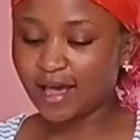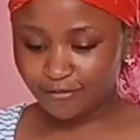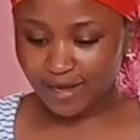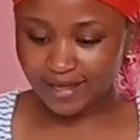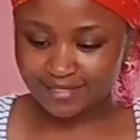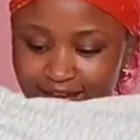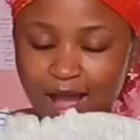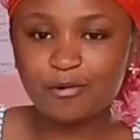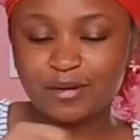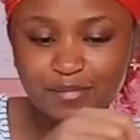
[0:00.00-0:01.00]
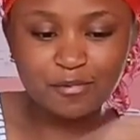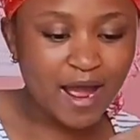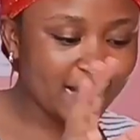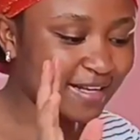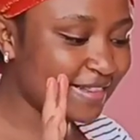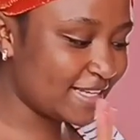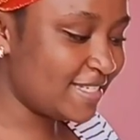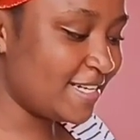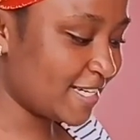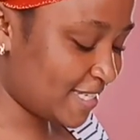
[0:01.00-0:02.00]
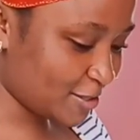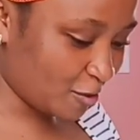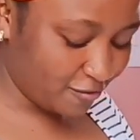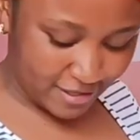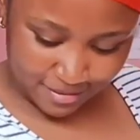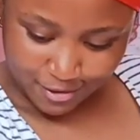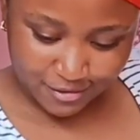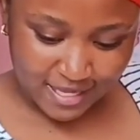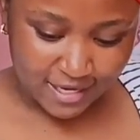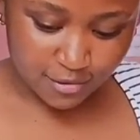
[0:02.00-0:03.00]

I feel like I will be wearing these dresses often because they are